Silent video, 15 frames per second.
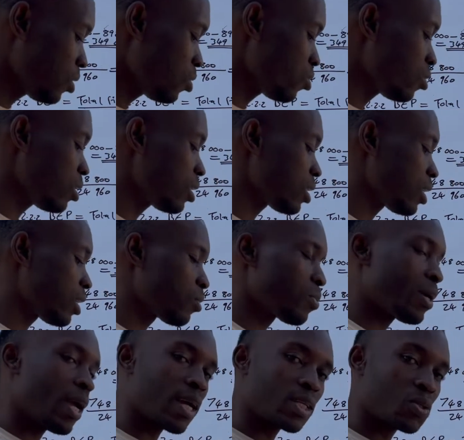units did we
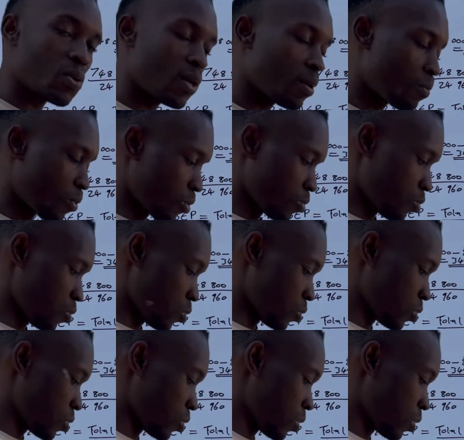actually produce